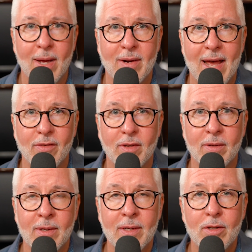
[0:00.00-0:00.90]
about how
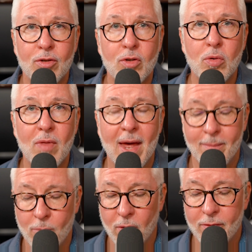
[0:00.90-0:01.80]
to do
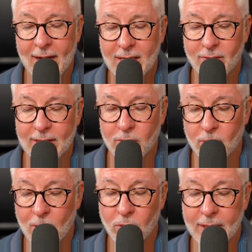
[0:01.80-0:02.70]
that more effectively
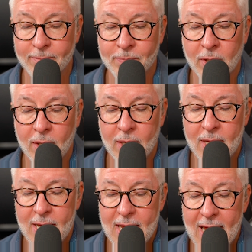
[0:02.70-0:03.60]
remotely.
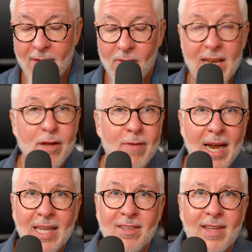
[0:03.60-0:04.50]
And then he
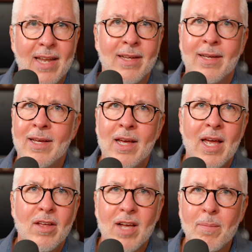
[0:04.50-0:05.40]
finally said
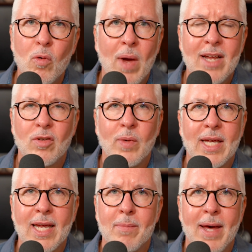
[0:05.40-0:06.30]
a couple of ways that
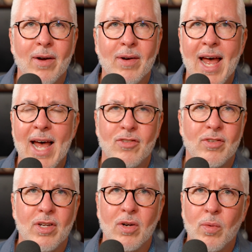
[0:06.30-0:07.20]
we can get better.
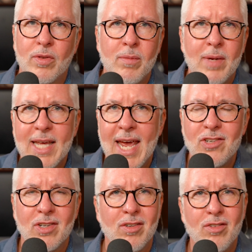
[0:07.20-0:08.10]
Gosh, with
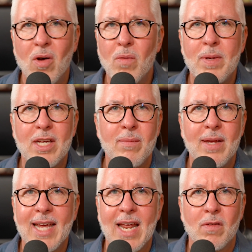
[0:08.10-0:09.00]
communication, don't be
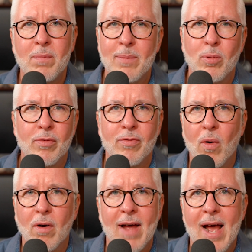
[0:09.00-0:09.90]
communicating with people with
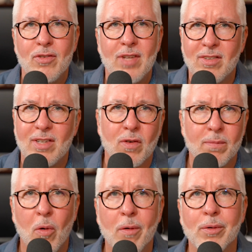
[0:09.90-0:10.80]
4, 5, 6
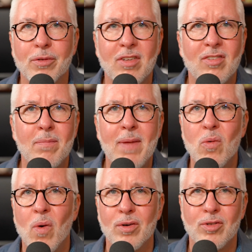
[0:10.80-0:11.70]
different portals. He said,
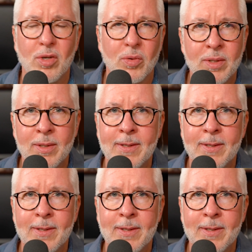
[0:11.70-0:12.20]
pick 1 or 2.